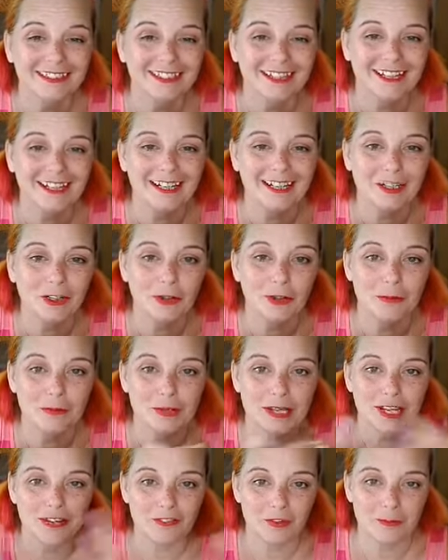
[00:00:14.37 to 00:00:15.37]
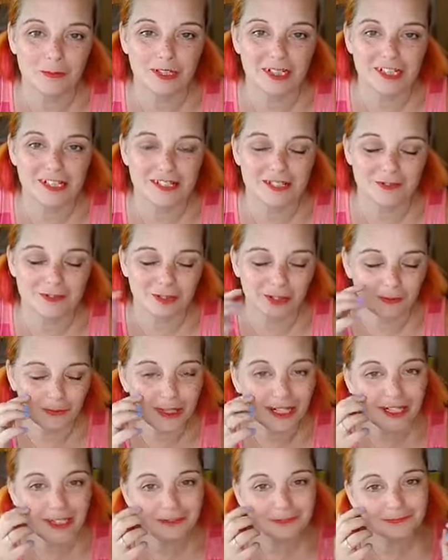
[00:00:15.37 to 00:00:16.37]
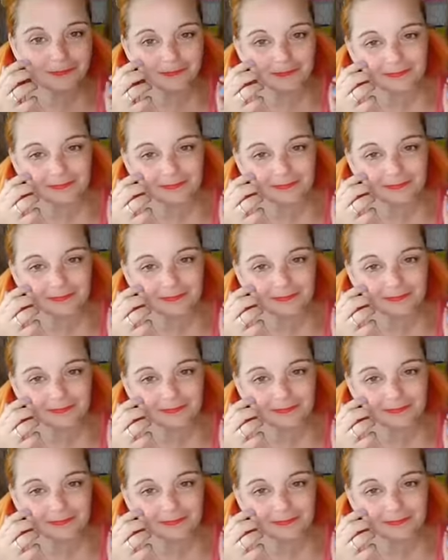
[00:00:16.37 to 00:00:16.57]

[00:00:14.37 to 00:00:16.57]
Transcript: I hope everybody is doing well.